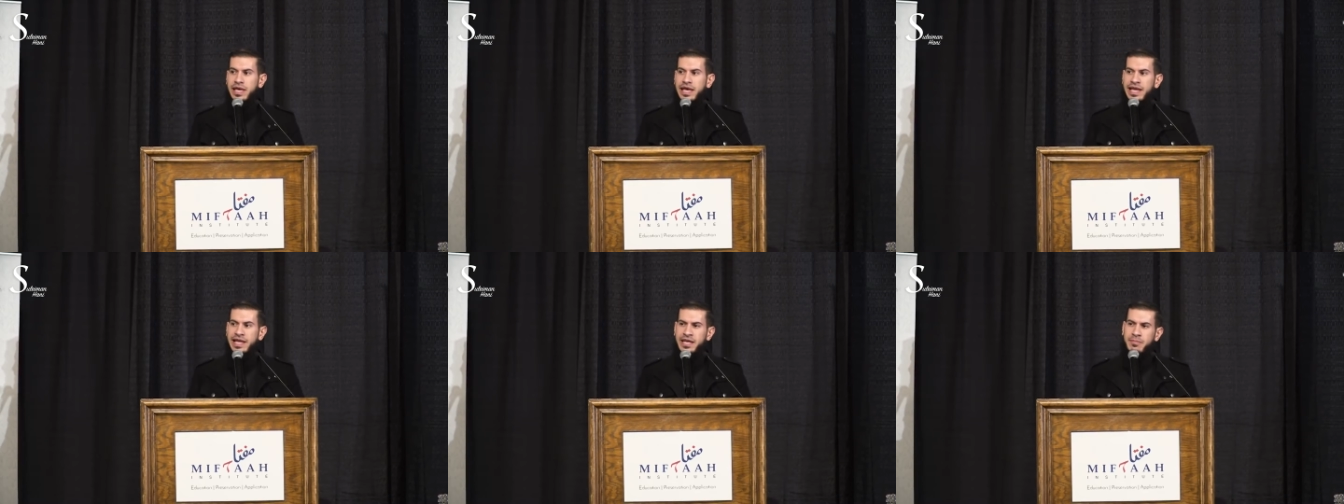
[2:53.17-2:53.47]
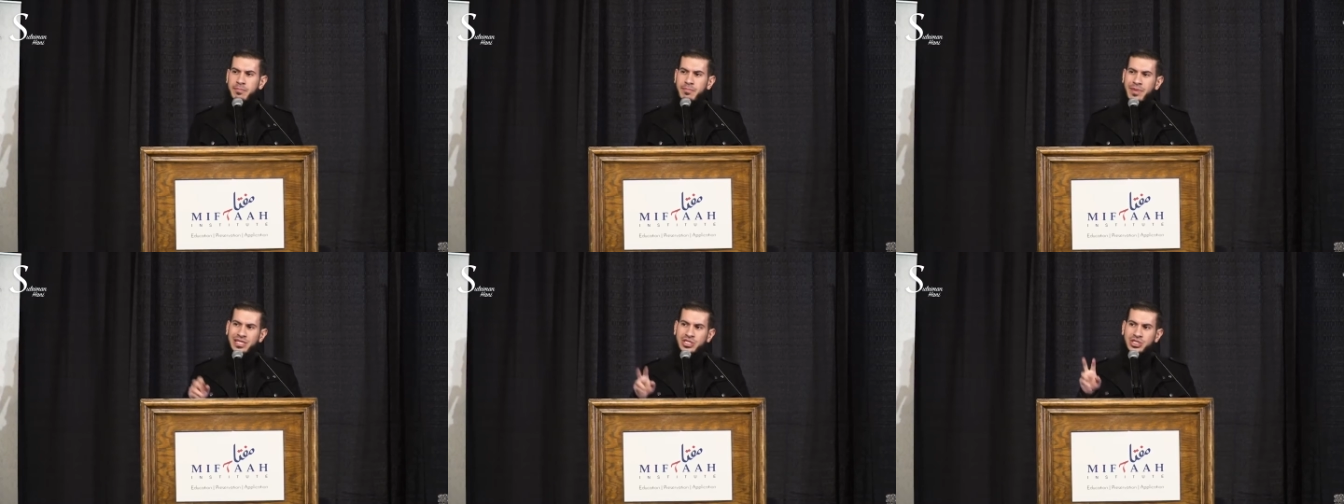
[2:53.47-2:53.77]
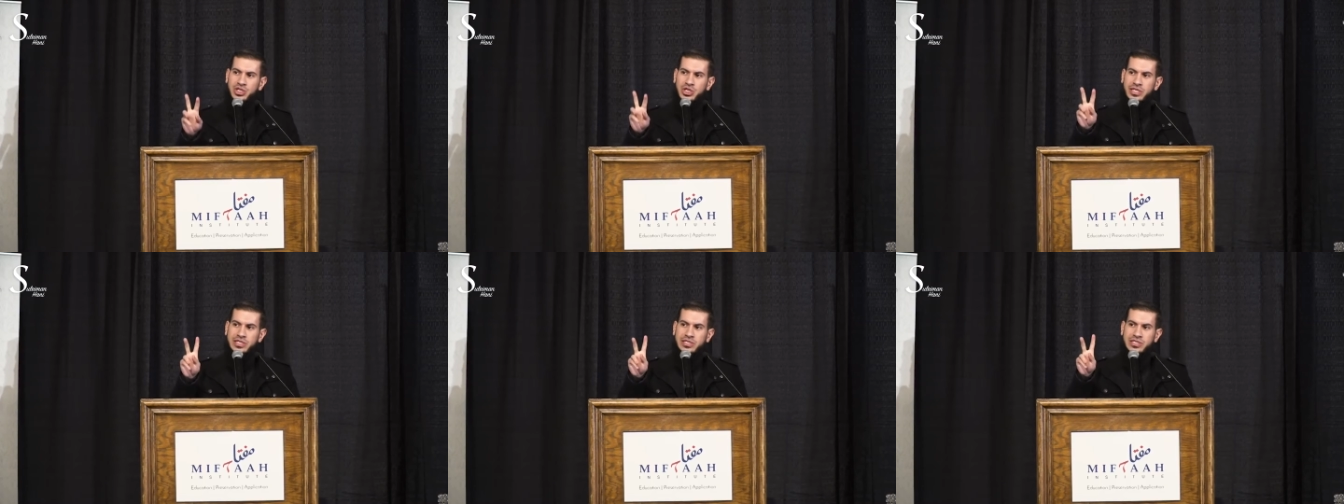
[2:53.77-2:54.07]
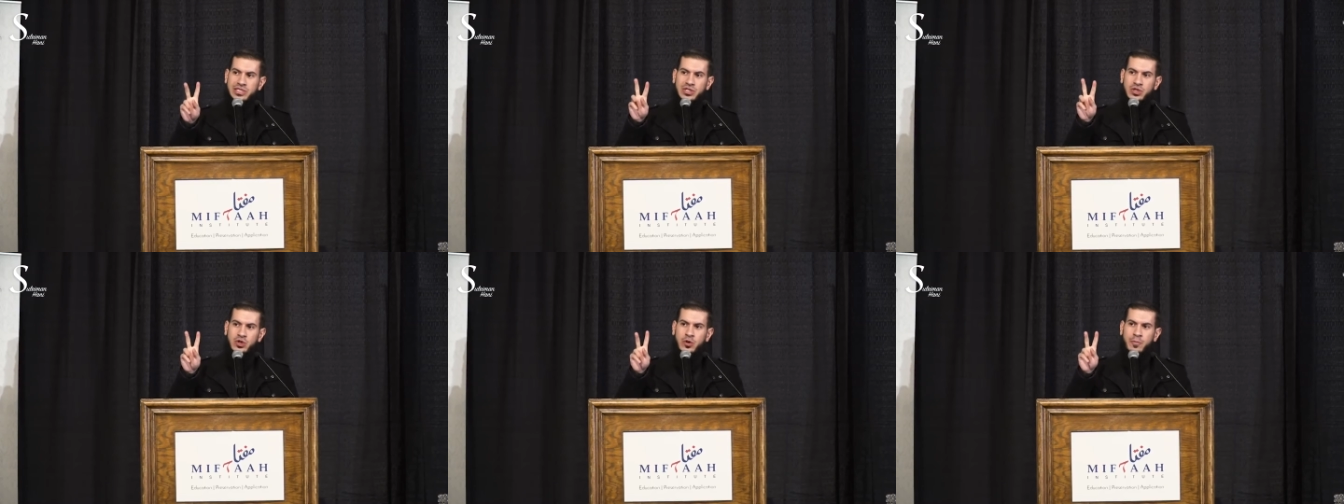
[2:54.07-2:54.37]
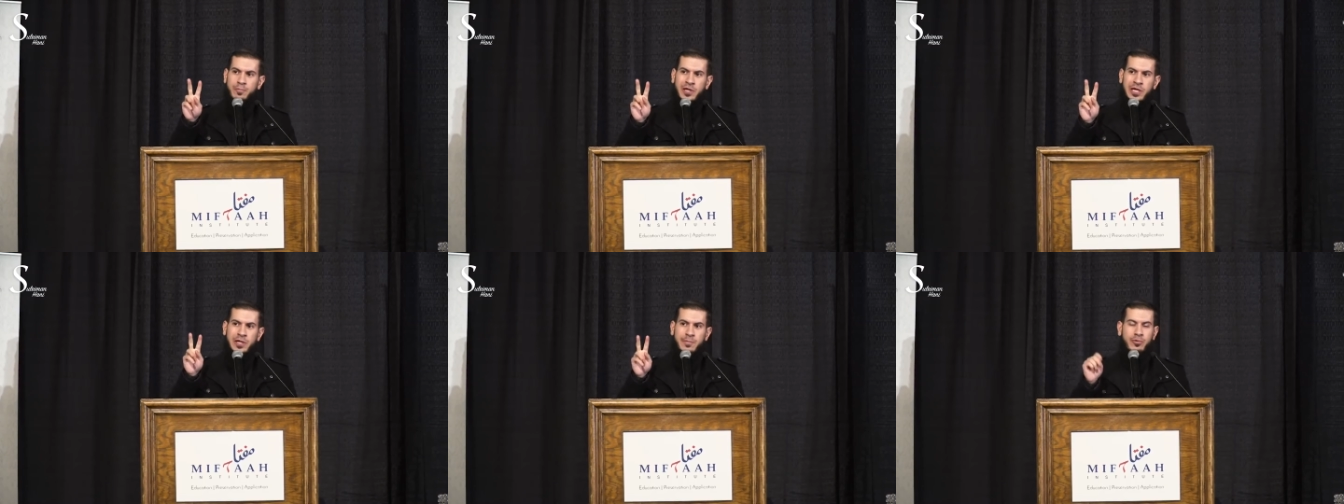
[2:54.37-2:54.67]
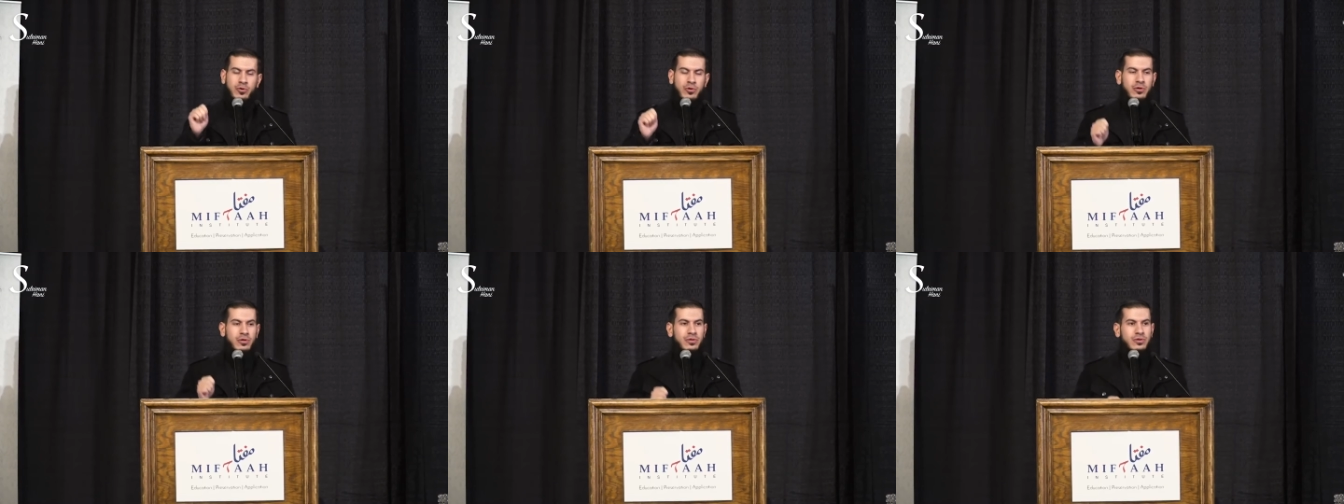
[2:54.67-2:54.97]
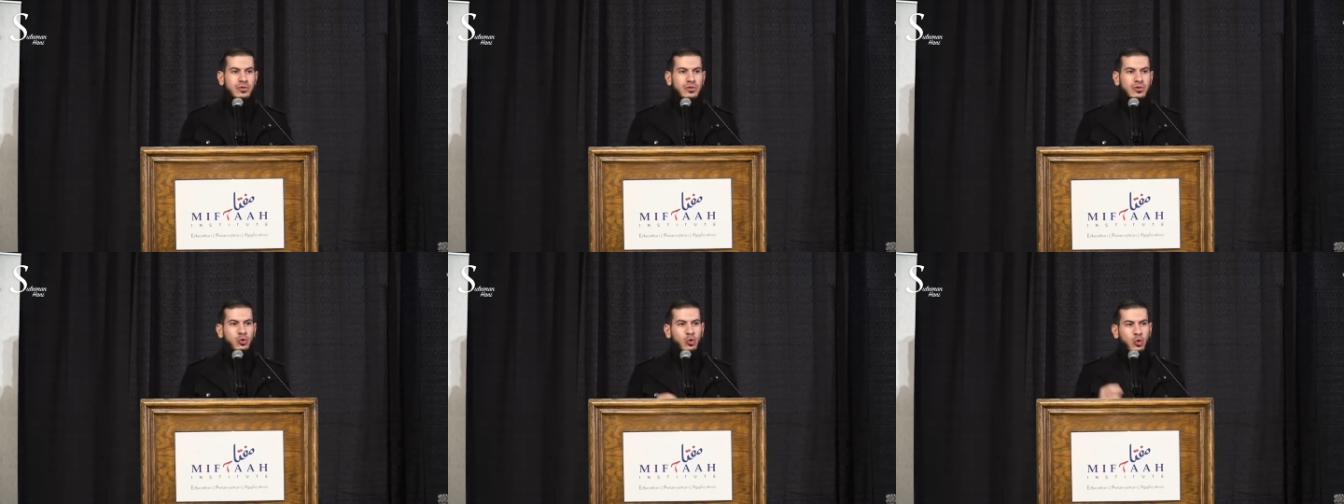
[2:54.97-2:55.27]
And it mentions two
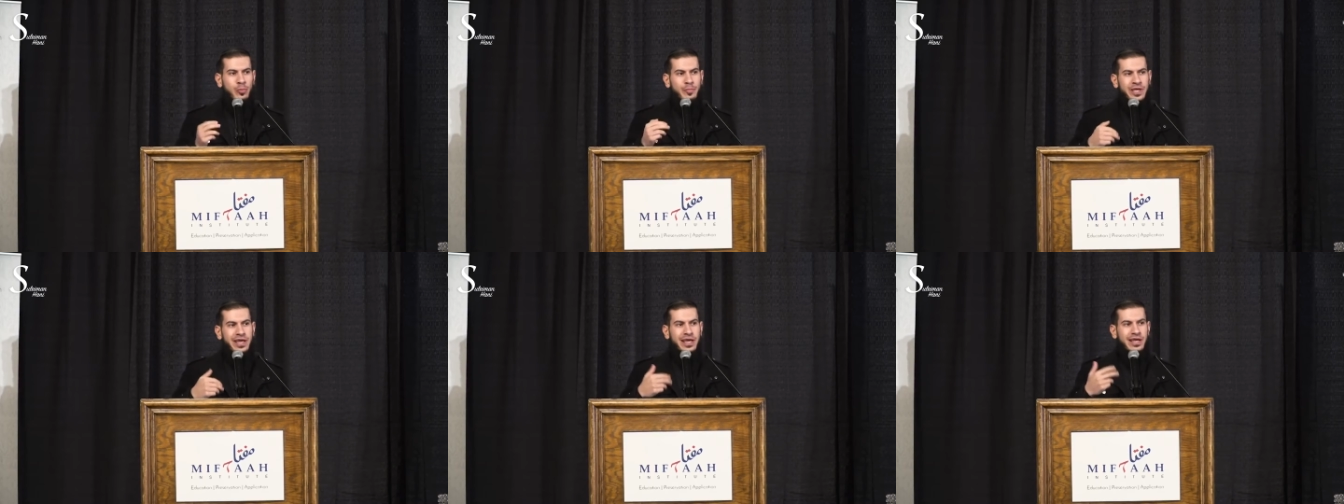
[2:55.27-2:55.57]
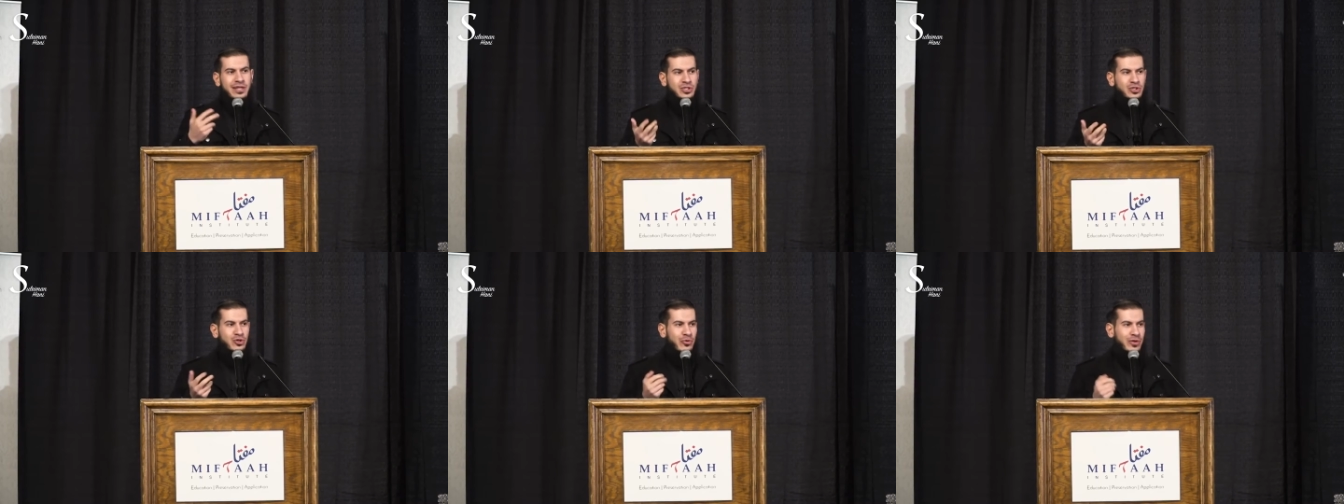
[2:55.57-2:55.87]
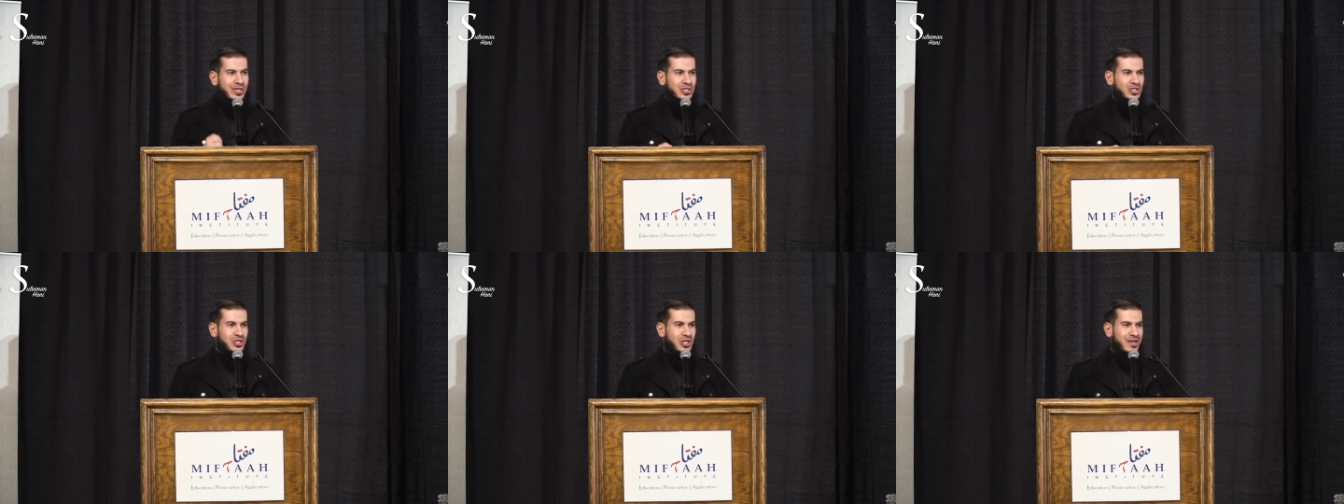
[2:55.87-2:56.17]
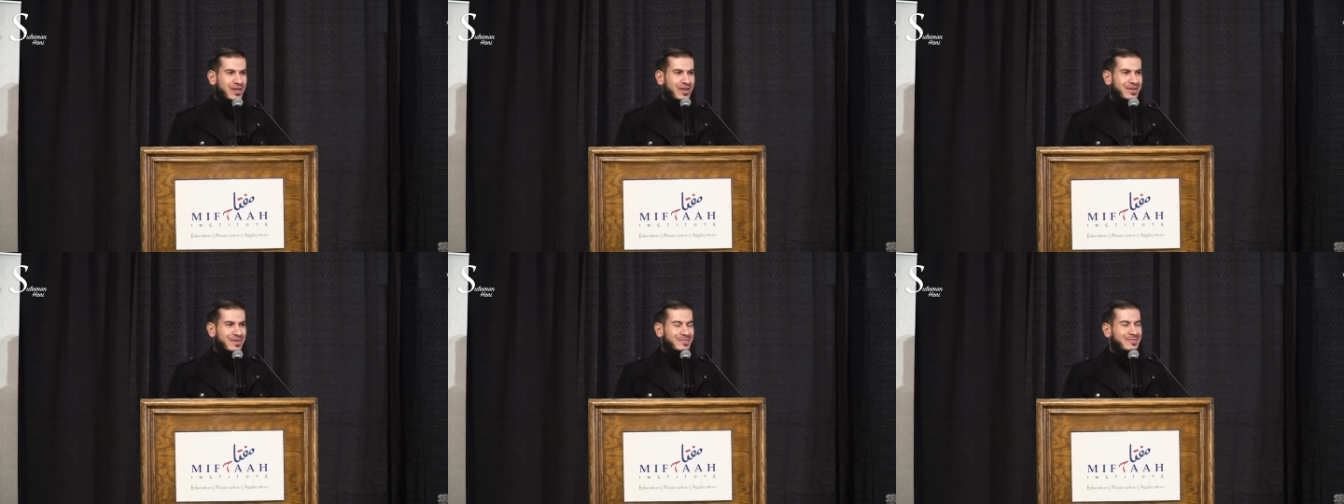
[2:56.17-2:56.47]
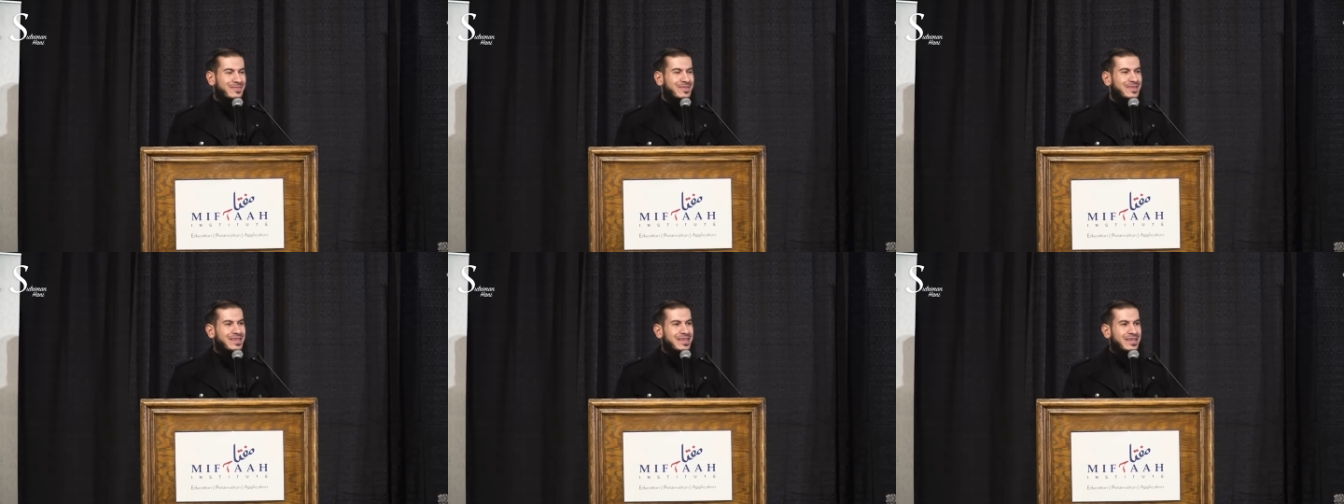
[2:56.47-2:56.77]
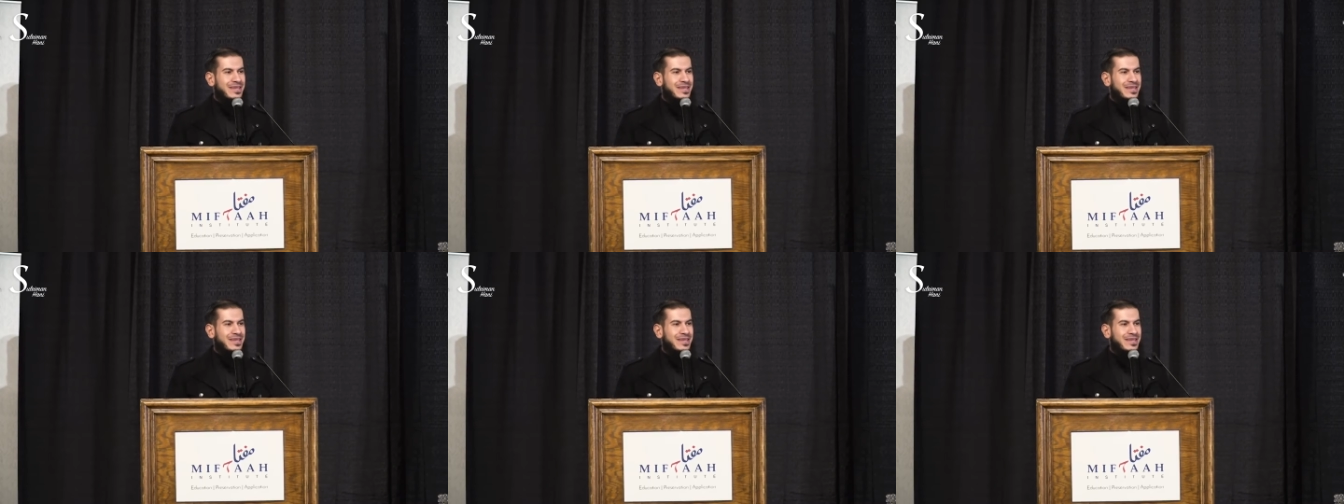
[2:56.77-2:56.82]
people who will be entering Jannah.